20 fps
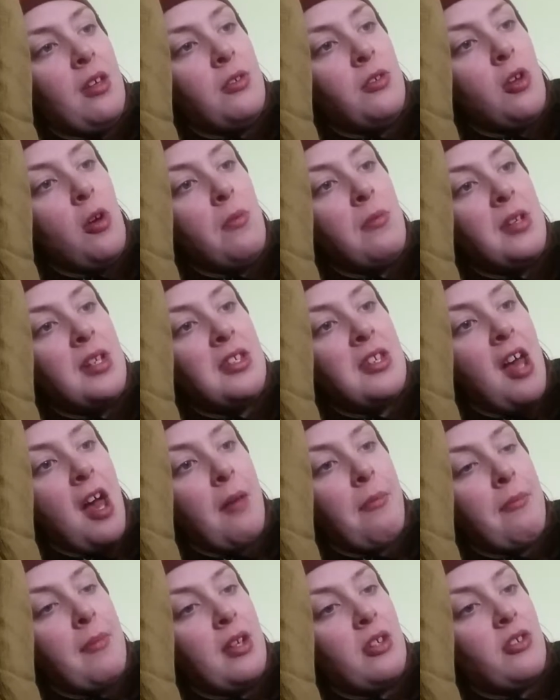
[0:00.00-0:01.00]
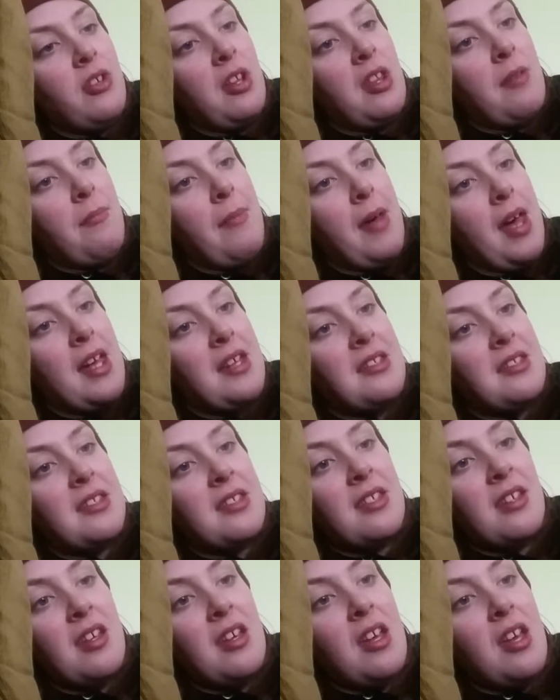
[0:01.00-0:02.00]
Nobody talked much on the
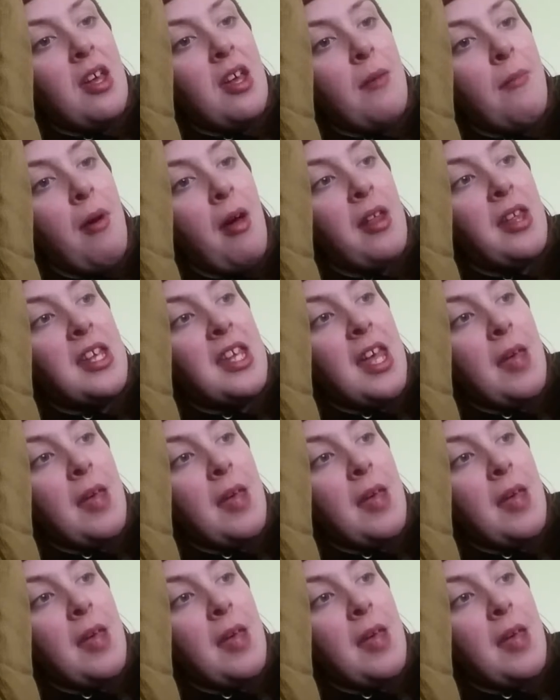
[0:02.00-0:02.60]
bus. Polly